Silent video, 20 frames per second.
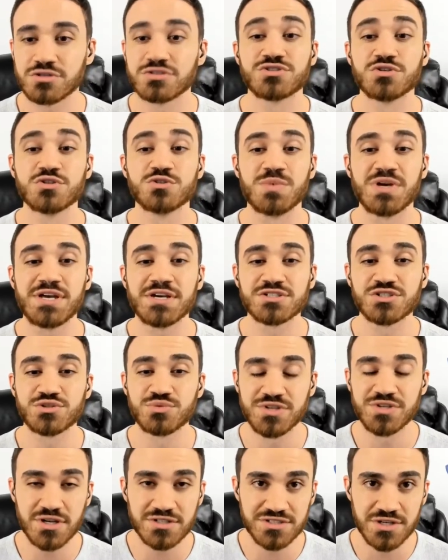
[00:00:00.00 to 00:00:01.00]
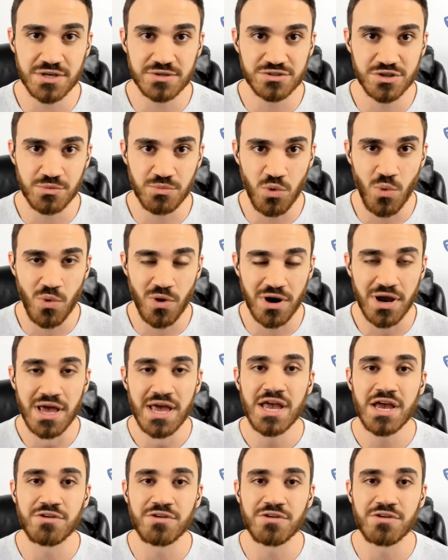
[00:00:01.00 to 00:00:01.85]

excuse me, he has three touchdowns or more